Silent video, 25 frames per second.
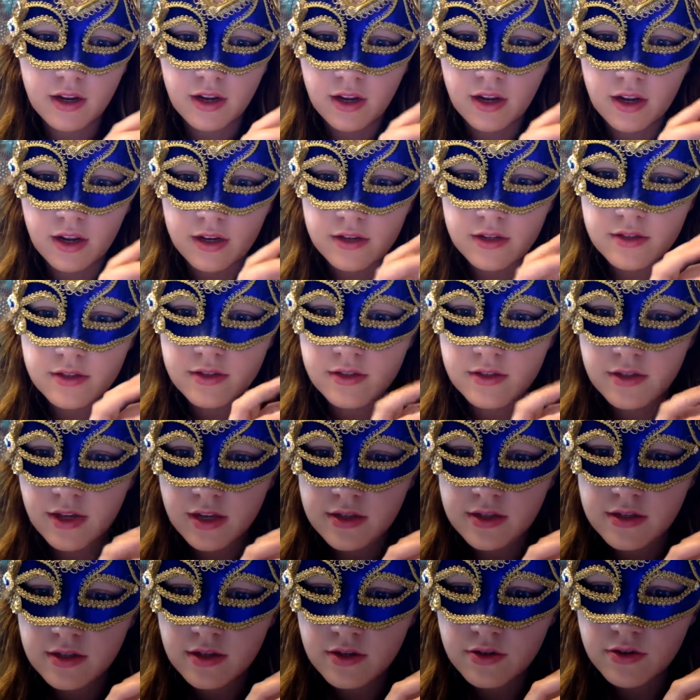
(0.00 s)
and
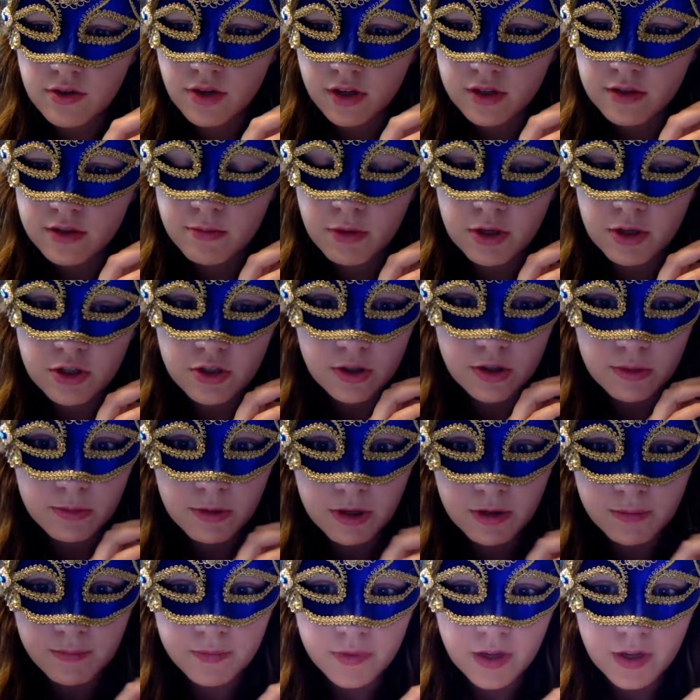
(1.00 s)
has an introduction by Judy
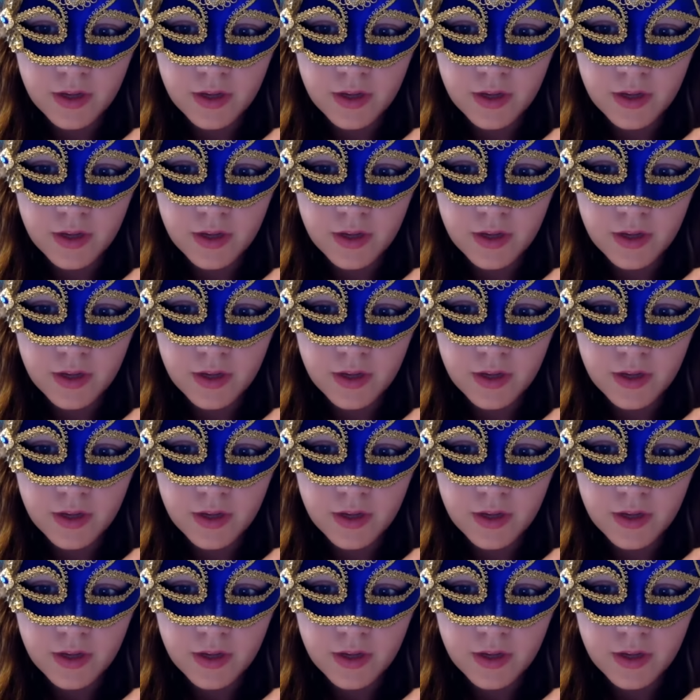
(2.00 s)
Blume.